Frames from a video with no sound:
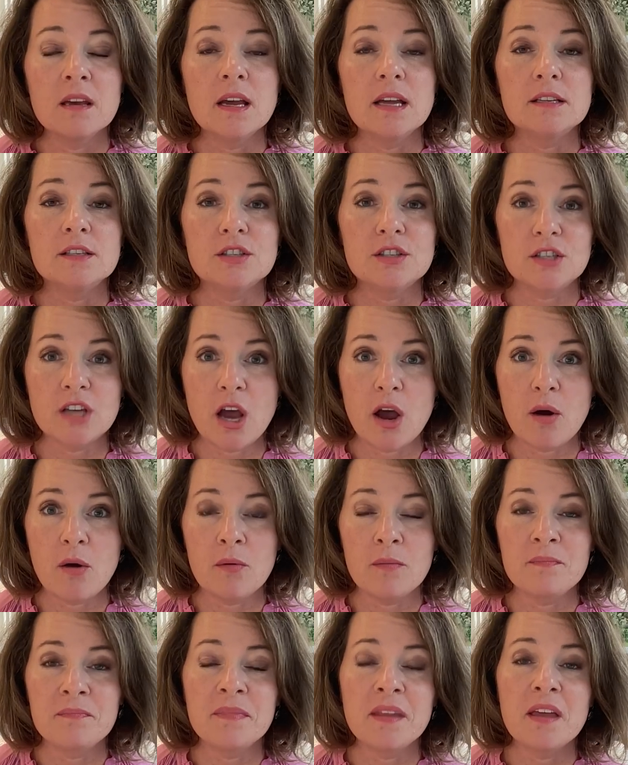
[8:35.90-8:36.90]
And
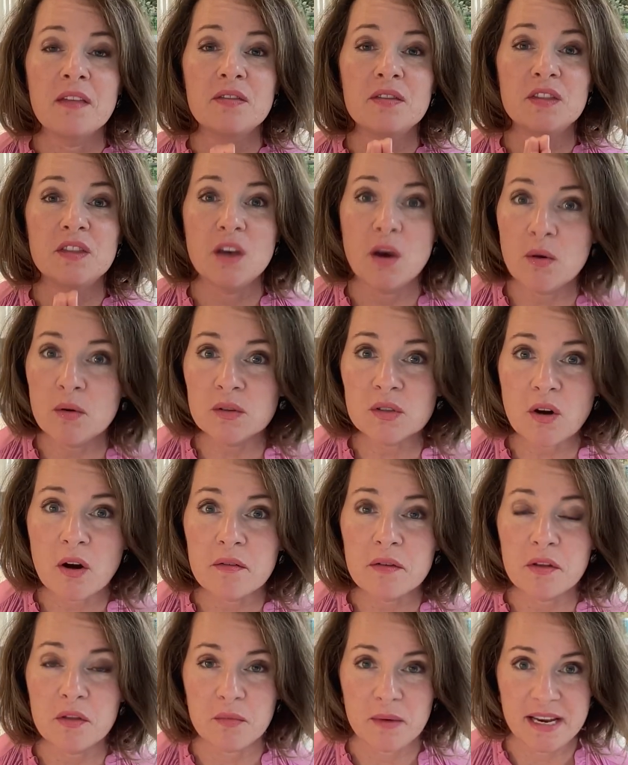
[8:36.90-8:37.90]
so those
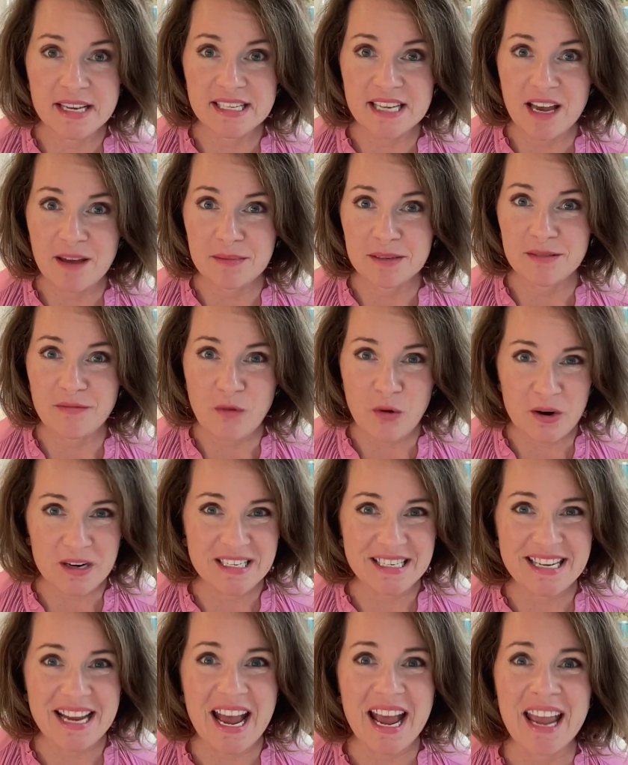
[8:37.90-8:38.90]
are the 3 tips for
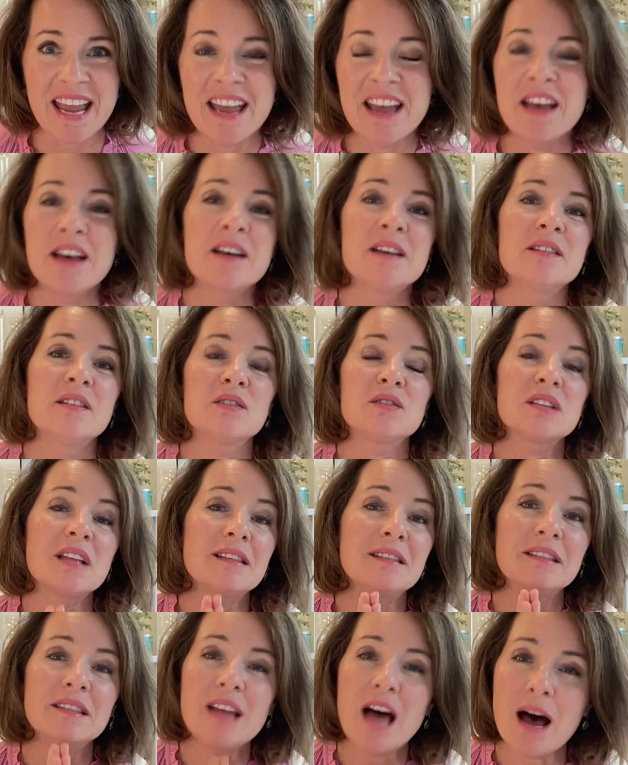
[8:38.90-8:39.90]
today. There's a
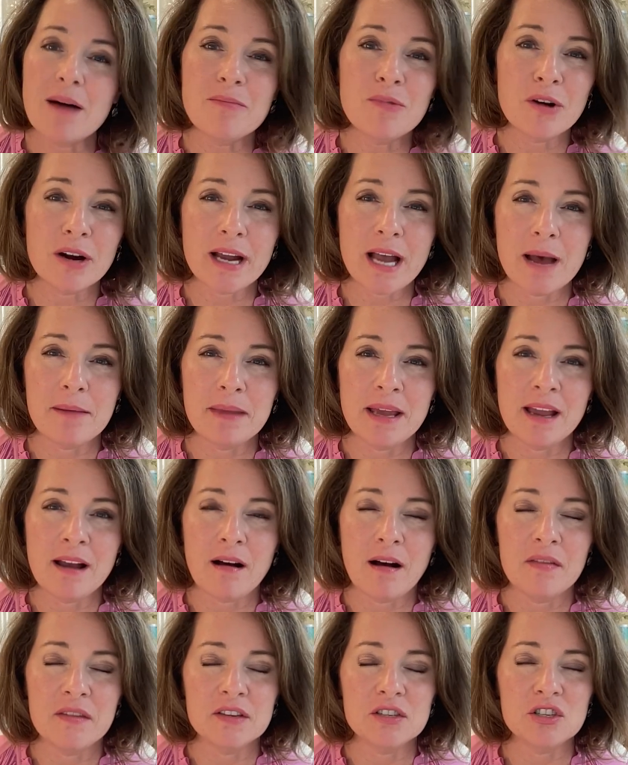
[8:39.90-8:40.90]
lot more coming
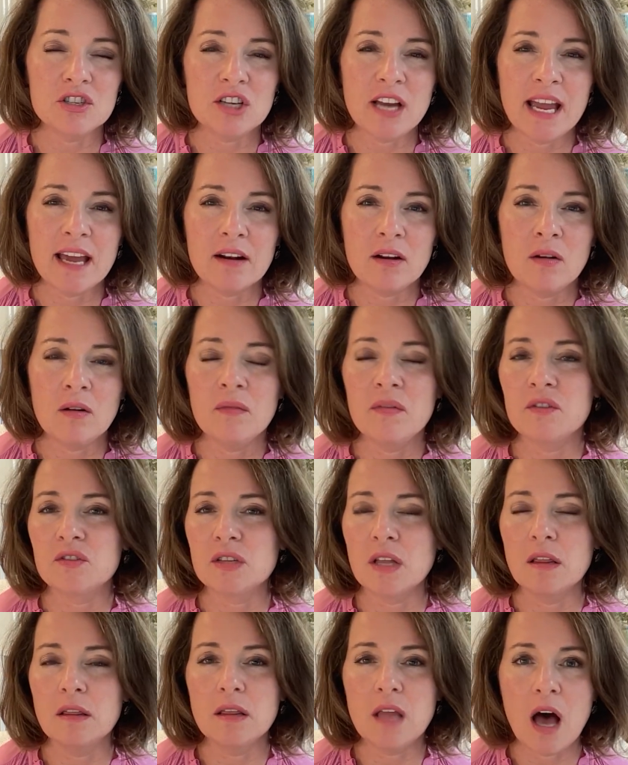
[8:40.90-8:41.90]
on this channel.
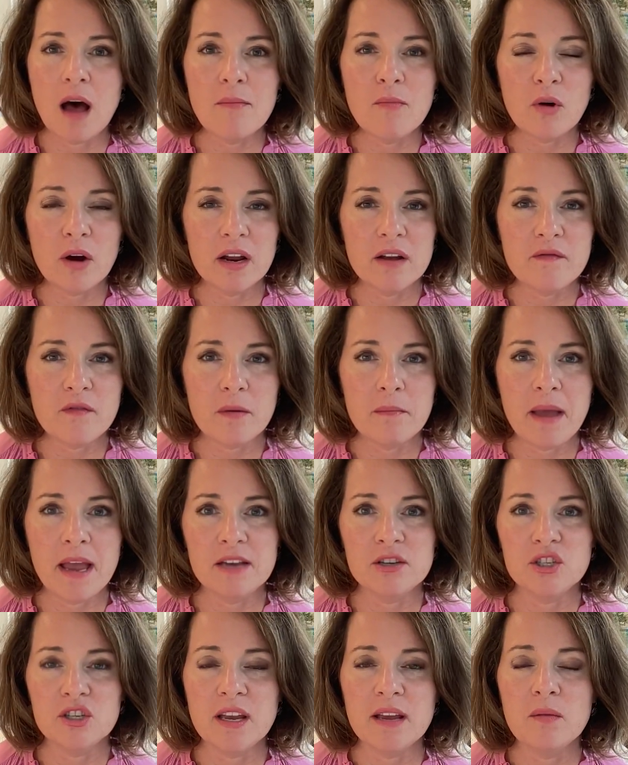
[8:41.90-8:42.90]
There's a lot more
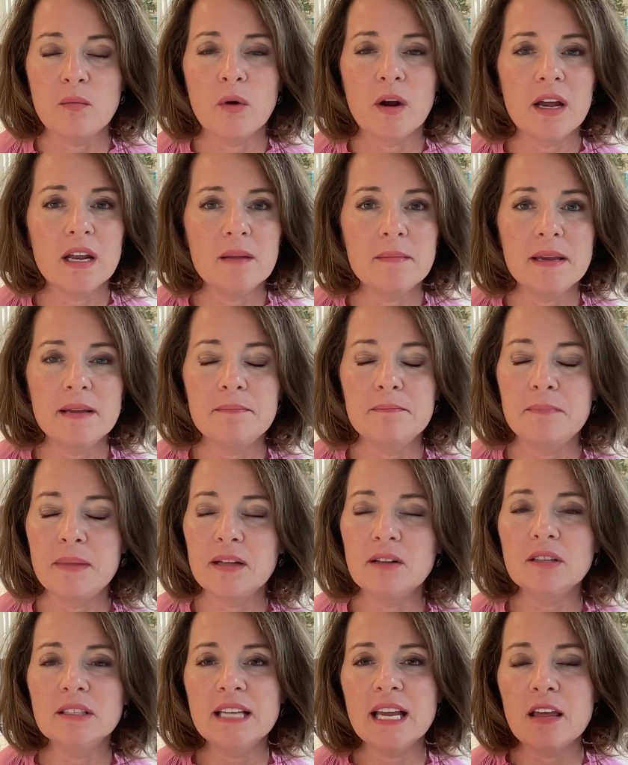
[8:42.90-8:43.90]
information. We're going to be
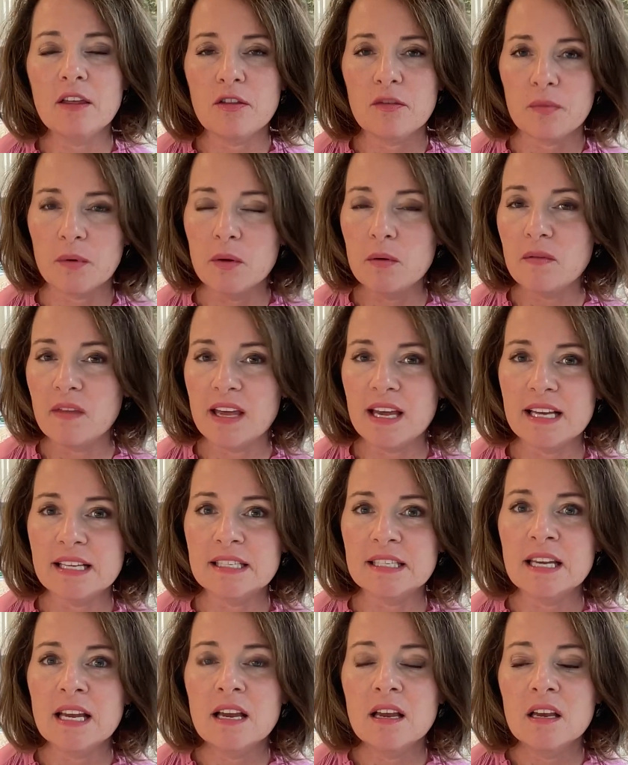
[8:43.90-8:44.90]
building through
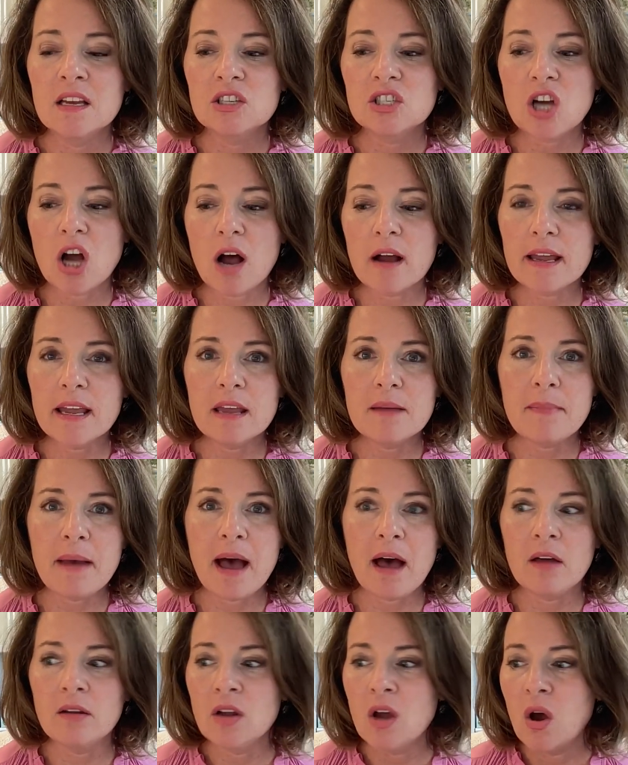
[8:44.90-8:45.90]
this, talking
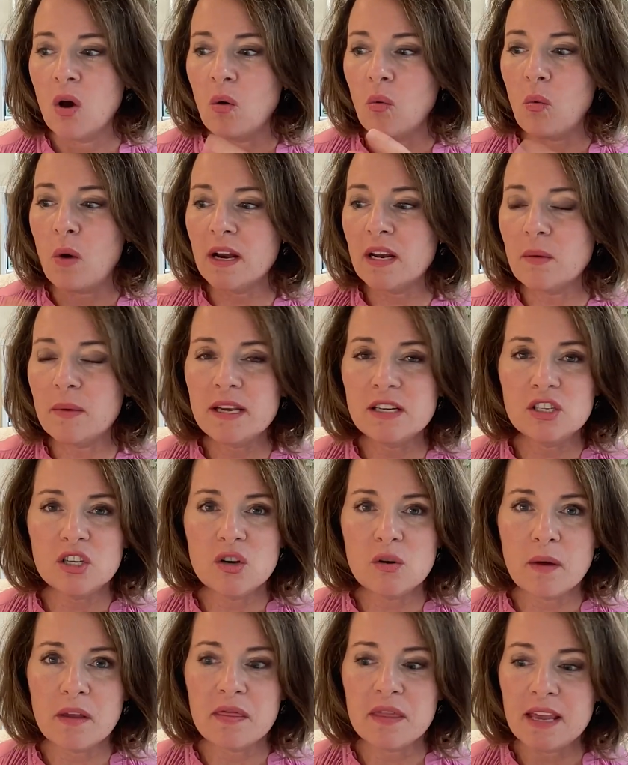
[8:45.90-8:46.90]
about what do we
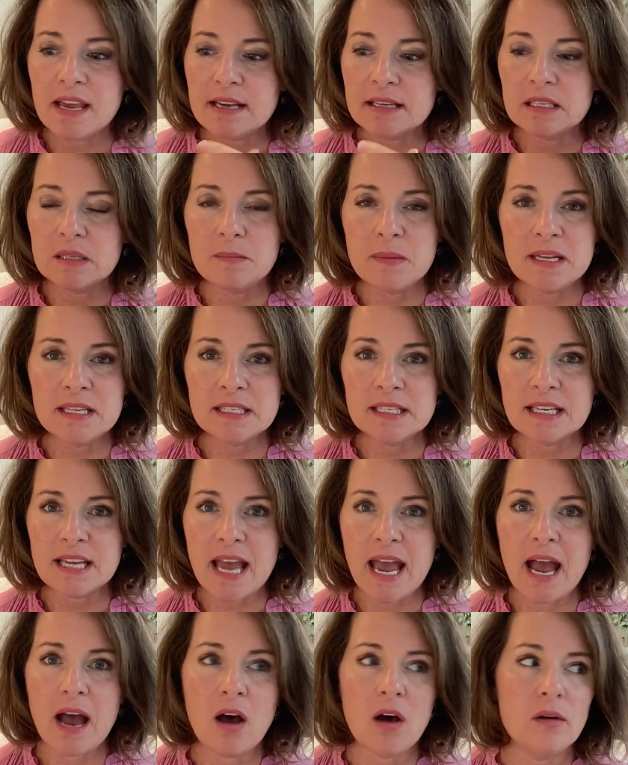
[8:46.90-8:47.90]
do with the expense
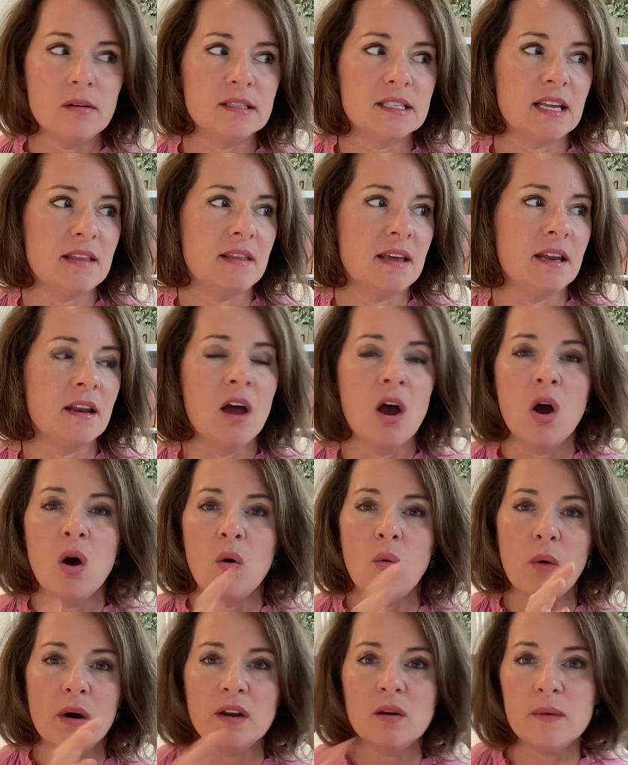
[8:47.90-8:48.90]
account and then
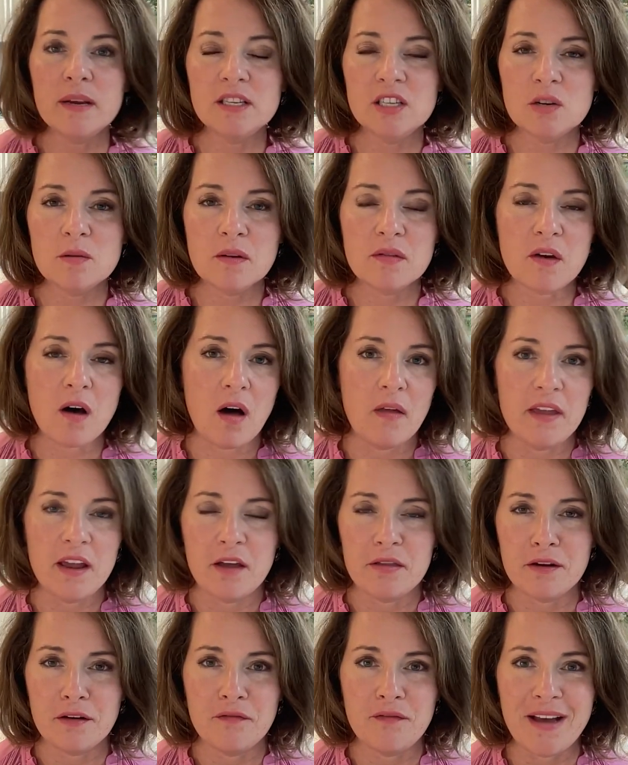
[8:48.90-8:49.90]
what do we do with all
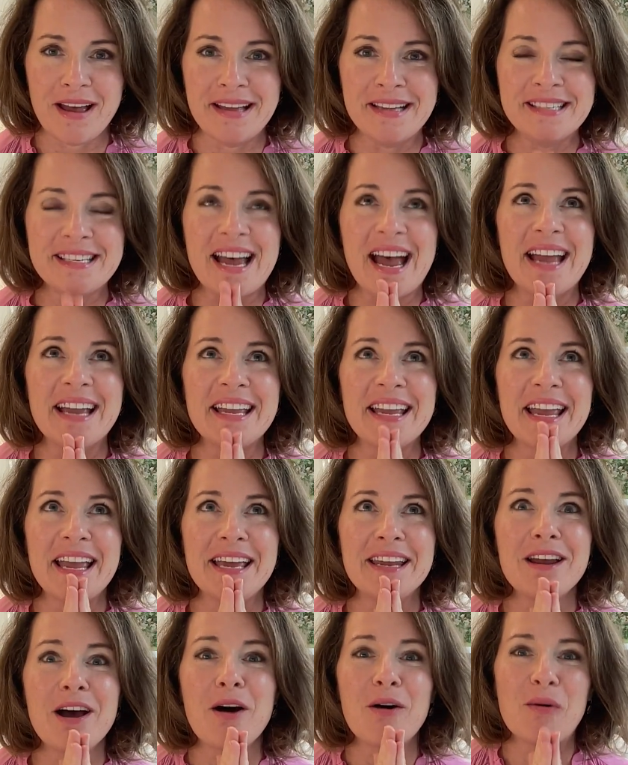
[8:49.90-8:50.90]
the other funds. I
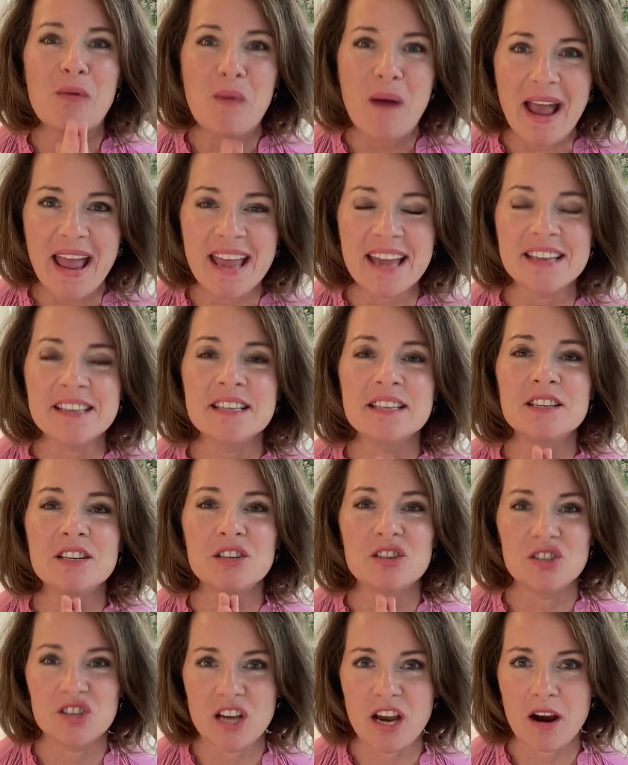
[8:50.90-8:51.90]
cannot wait
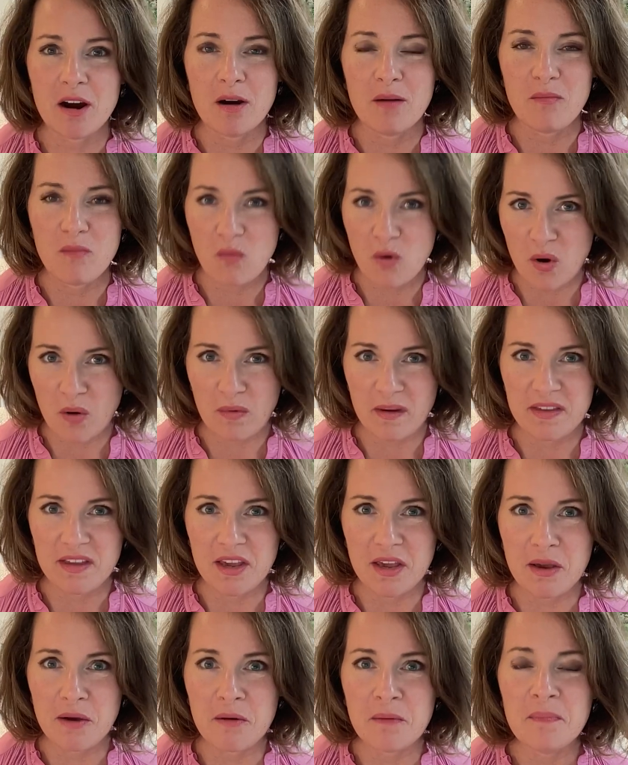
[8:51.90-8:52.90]
to share more
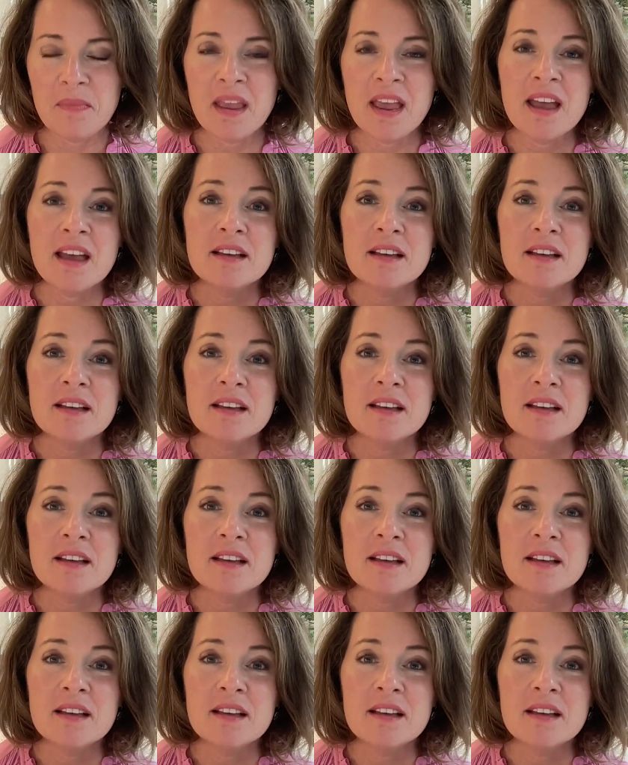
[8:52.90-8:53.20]
with you.